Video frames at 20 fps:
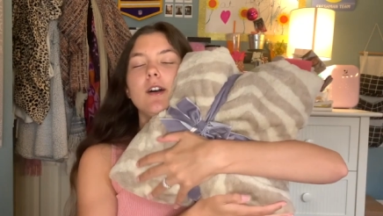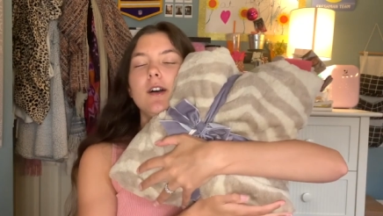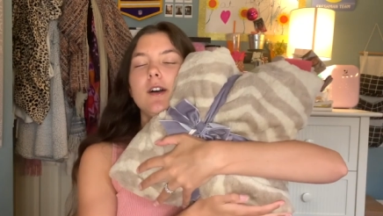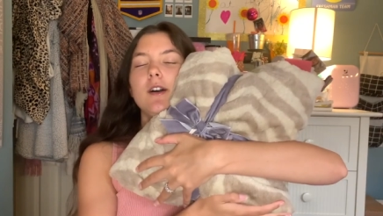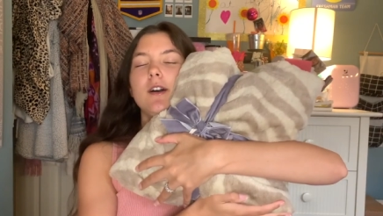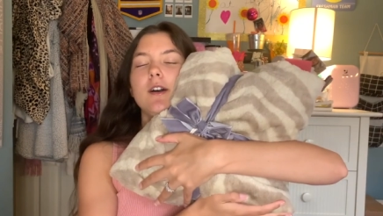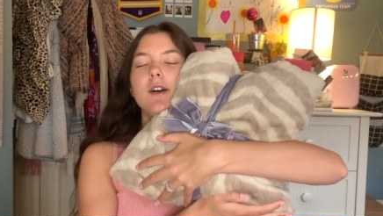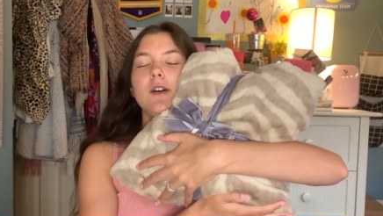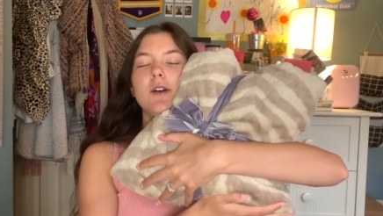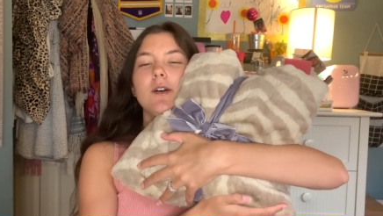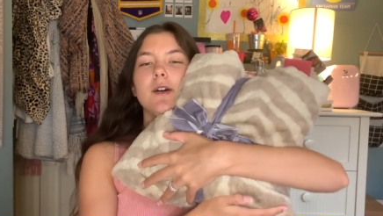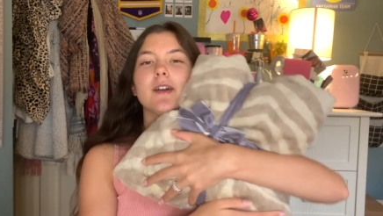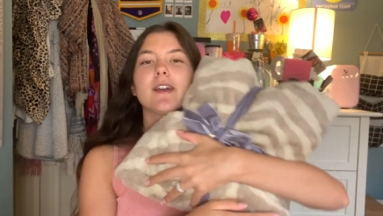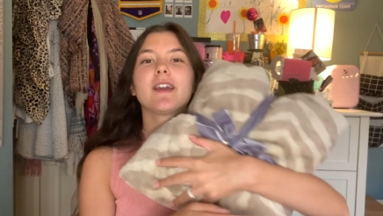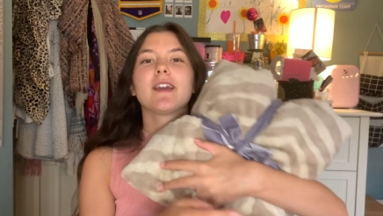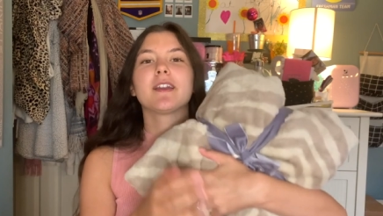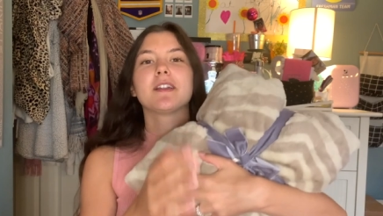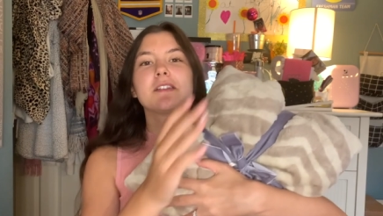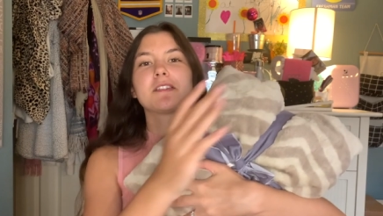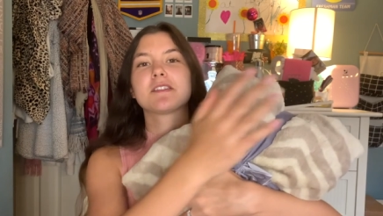Oh,
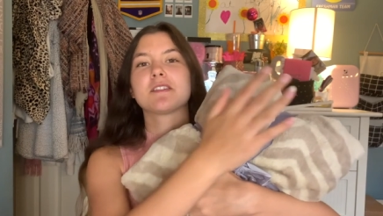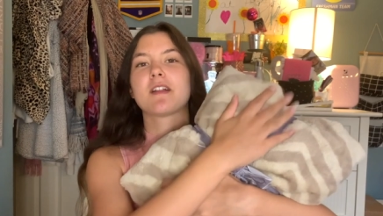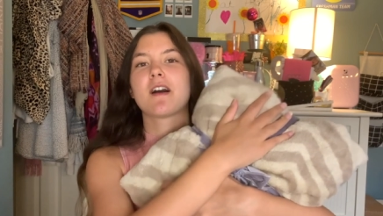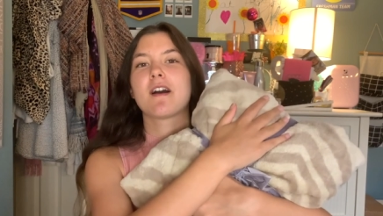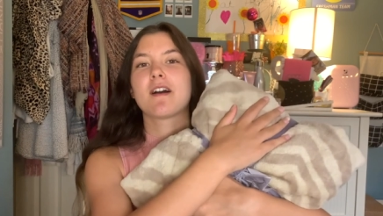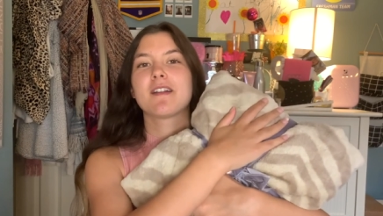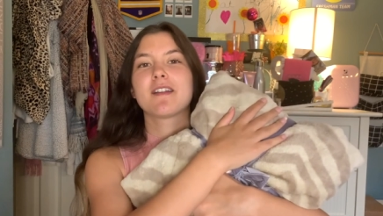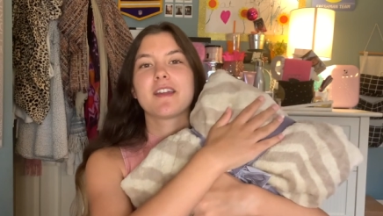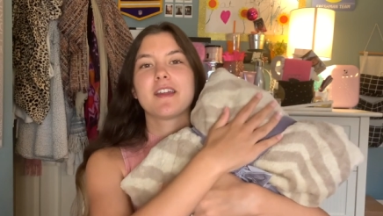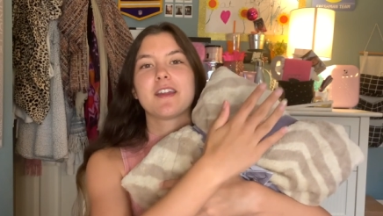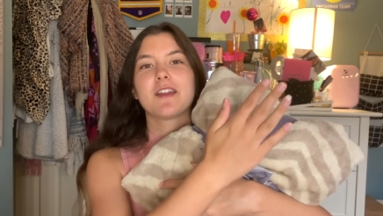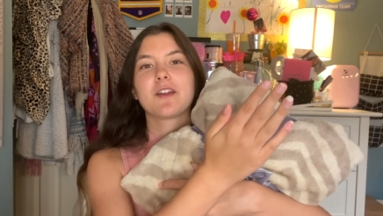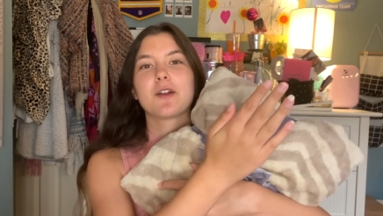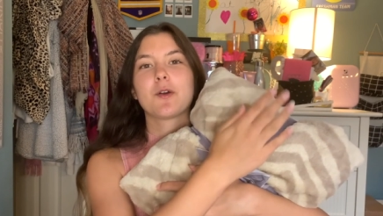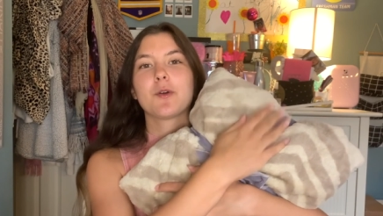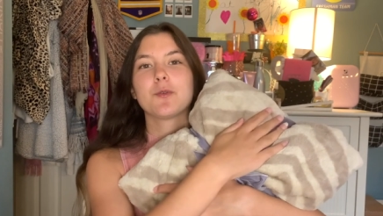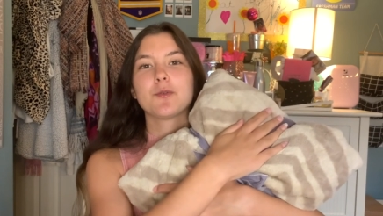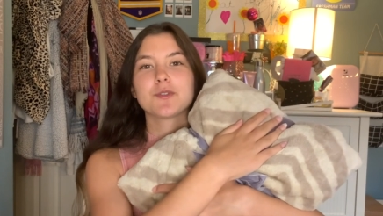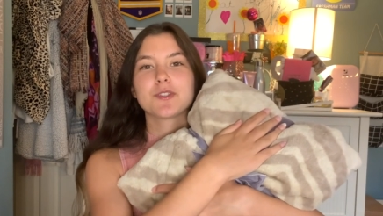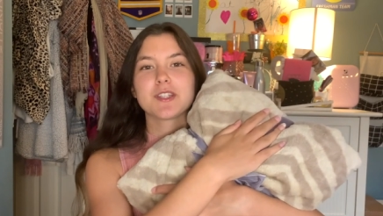it is not a
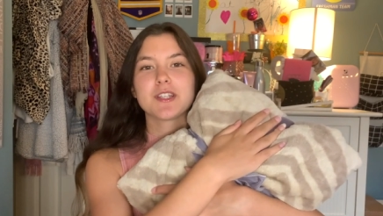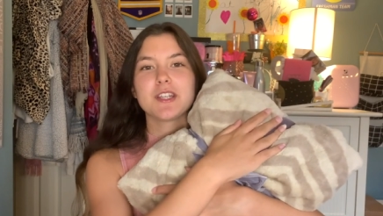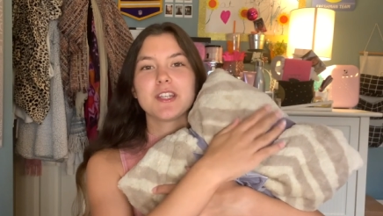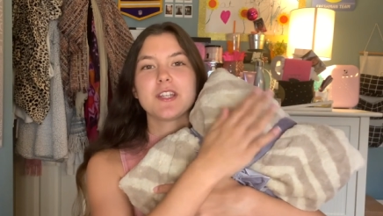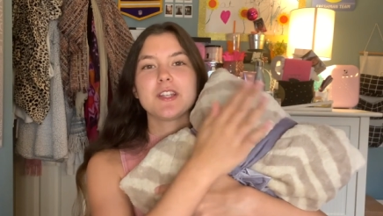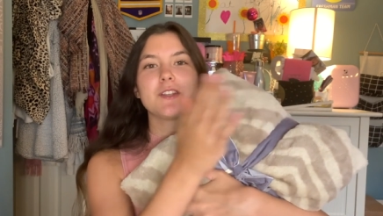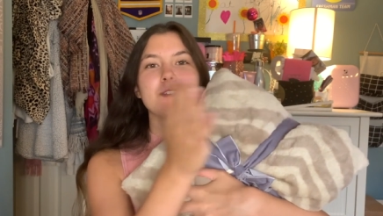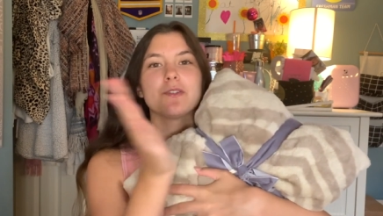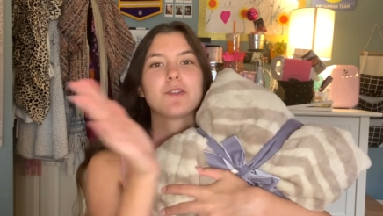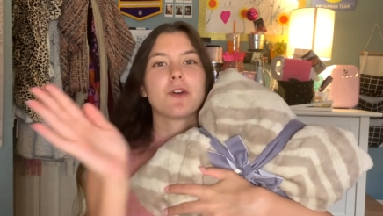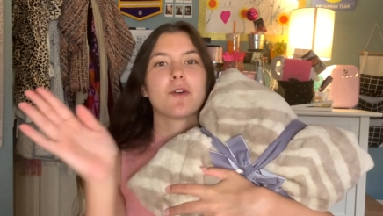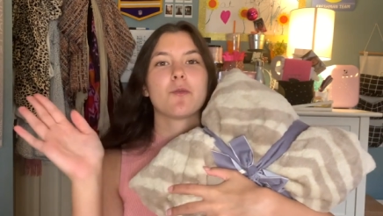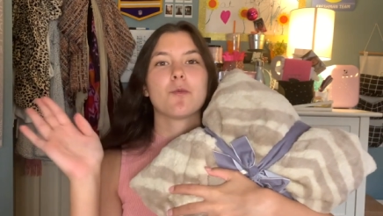cozy